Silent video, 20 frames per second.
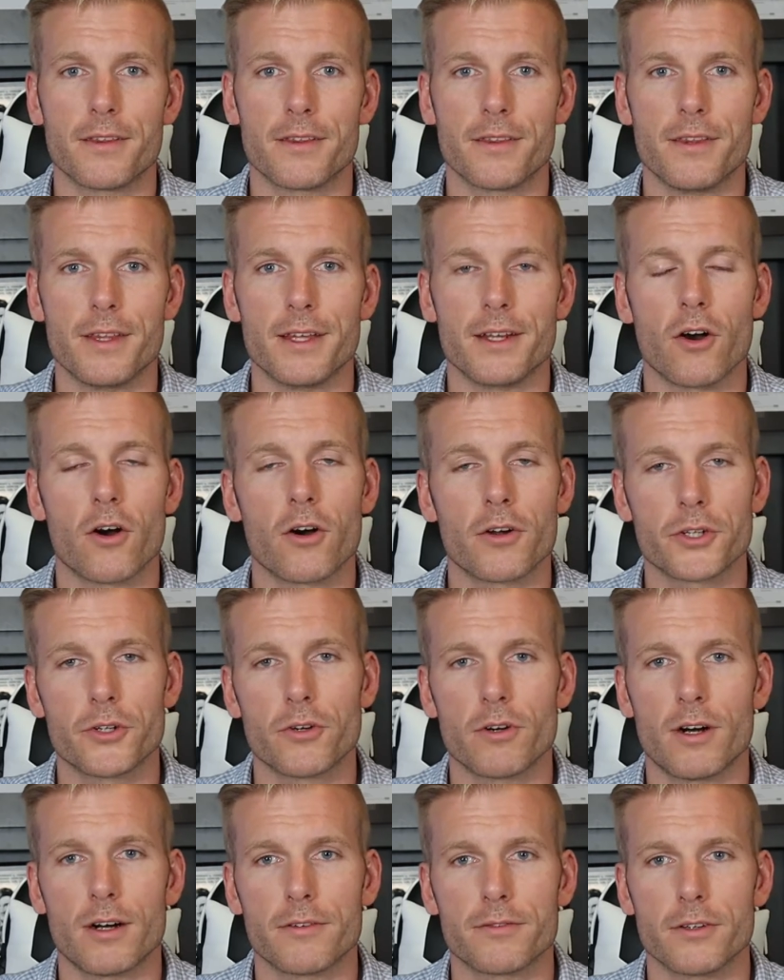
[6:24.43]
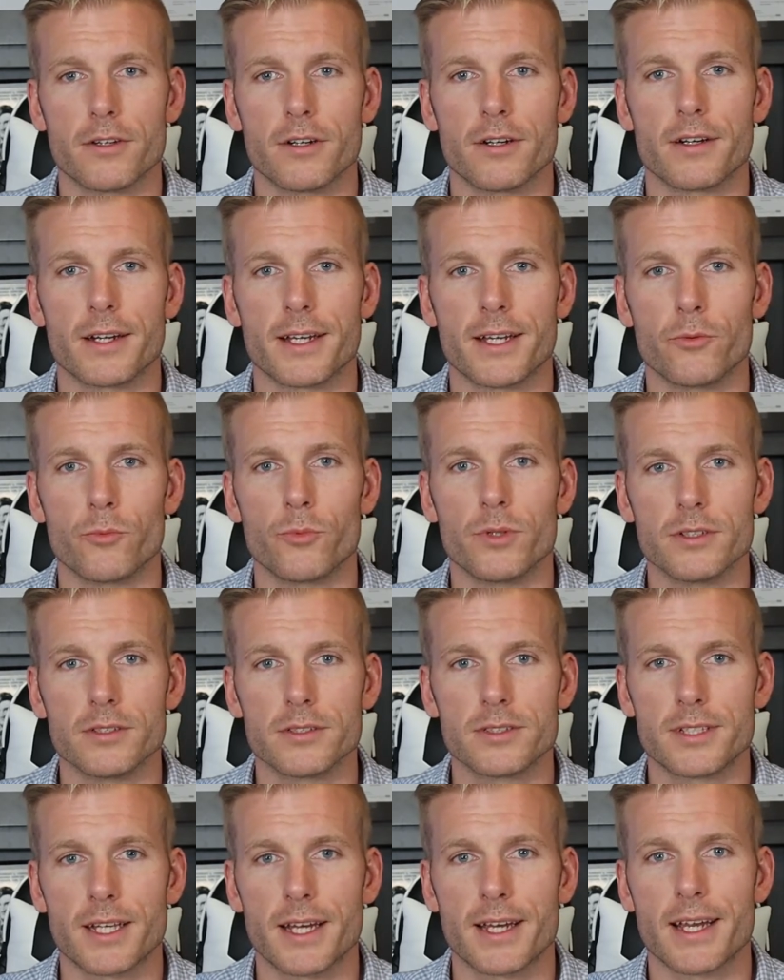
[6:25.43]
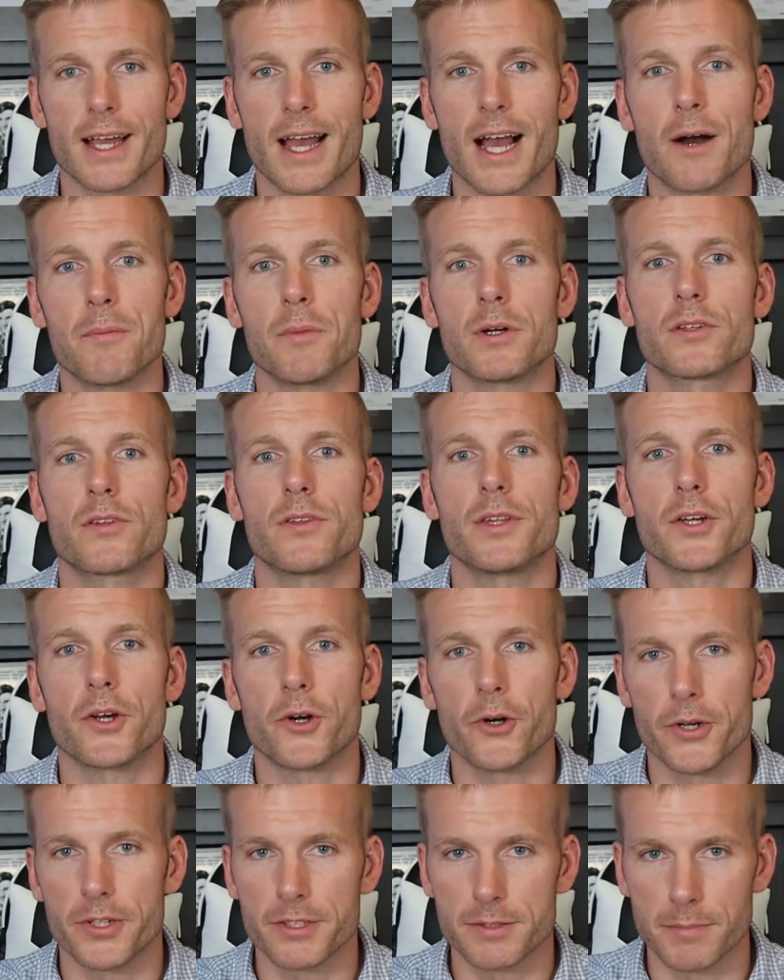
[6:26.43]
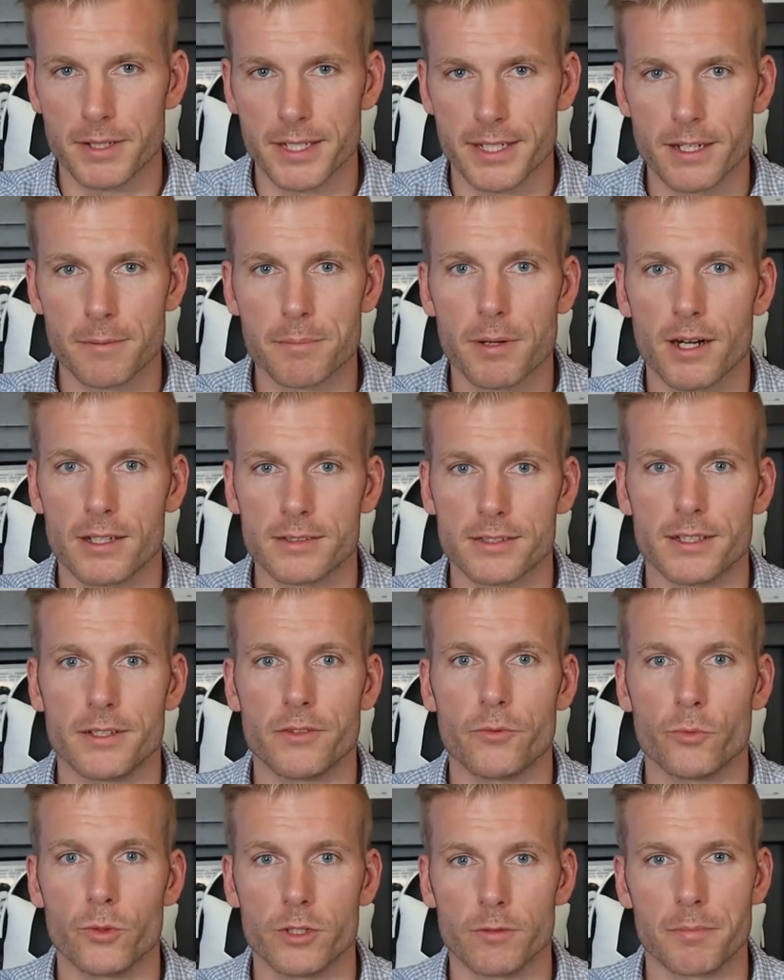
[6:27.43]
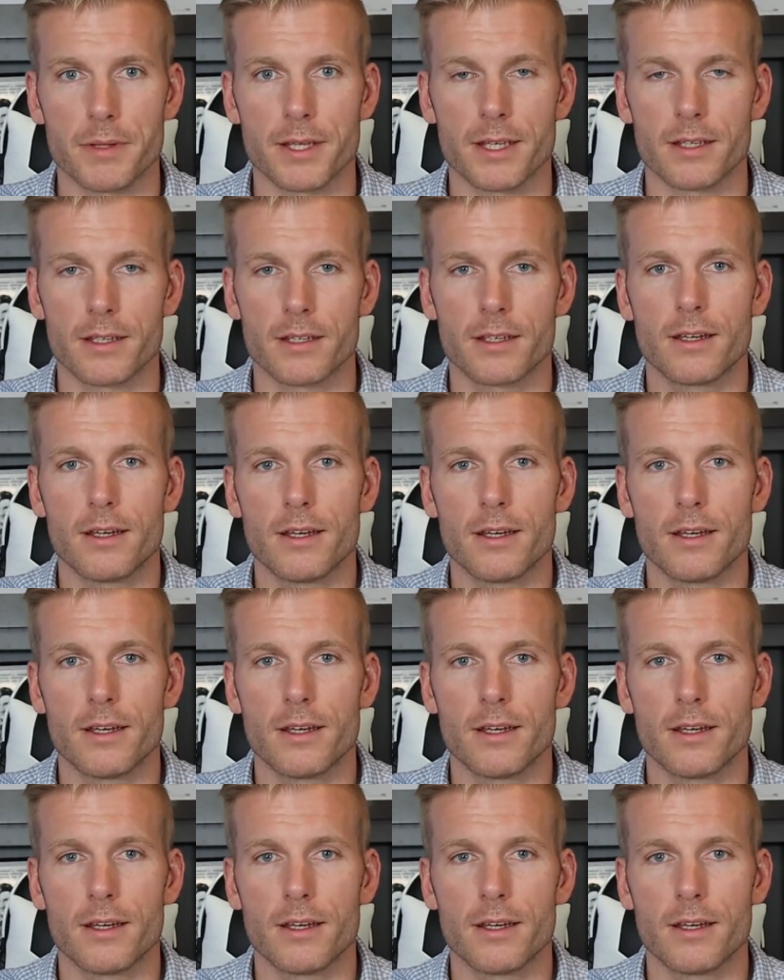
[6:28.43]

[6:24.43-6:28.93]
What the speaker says: that on your offer, it will say how much the earnest money deposit will be.